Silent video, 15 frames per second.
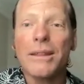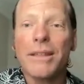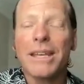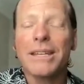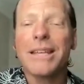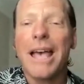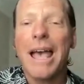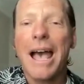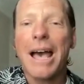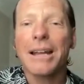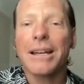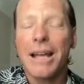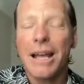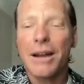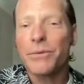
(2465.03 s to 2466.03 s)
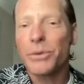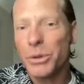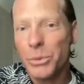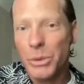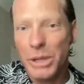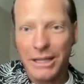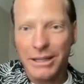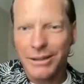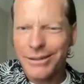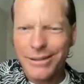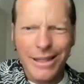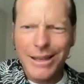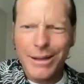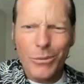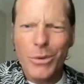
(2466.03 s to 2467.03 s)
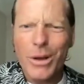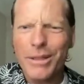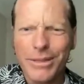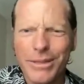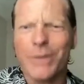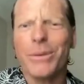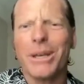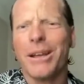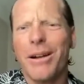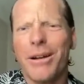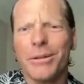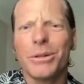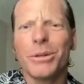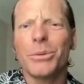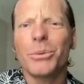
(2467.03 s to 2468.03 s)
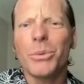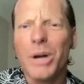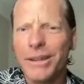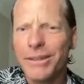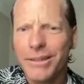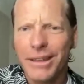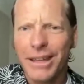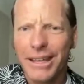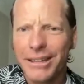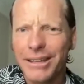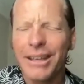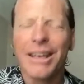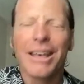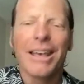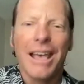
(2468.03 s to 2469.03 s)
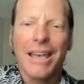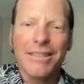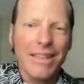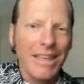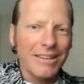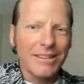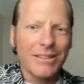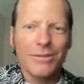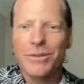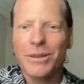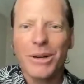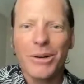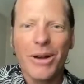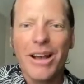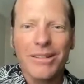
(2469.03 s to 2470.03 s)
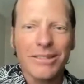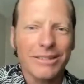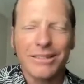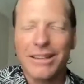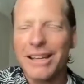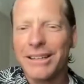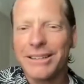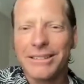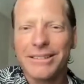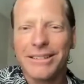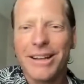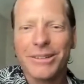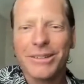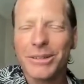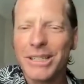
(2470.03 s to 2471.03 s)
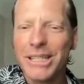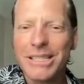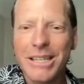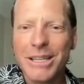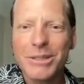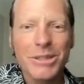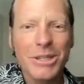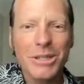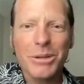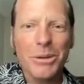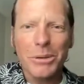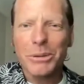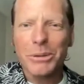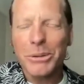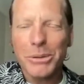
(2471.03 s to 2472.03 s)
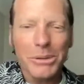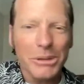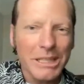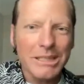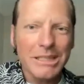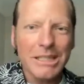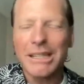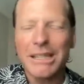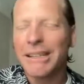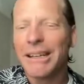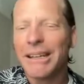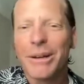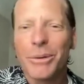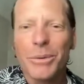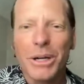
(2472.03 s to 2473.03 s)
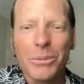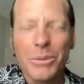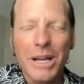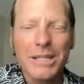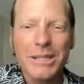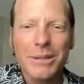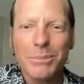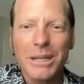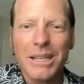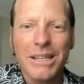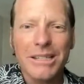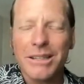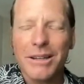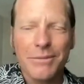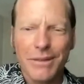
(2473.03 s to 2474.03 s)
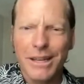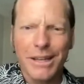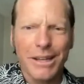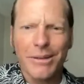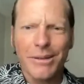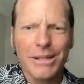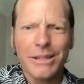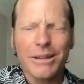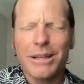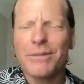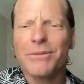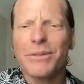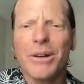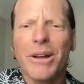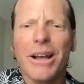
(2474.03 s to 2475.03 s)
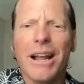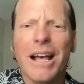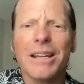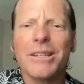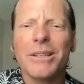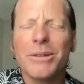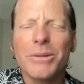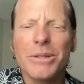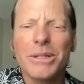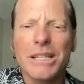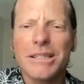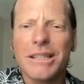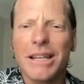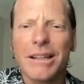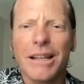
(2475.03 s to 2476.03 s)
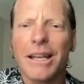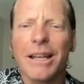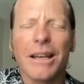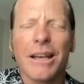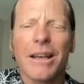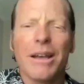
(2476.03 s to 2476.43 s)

thing to add every week like one thing we can all do one thing and then figure out like dr li says just go to google and see what a recipe is and a video and you can figure out how to use this thing like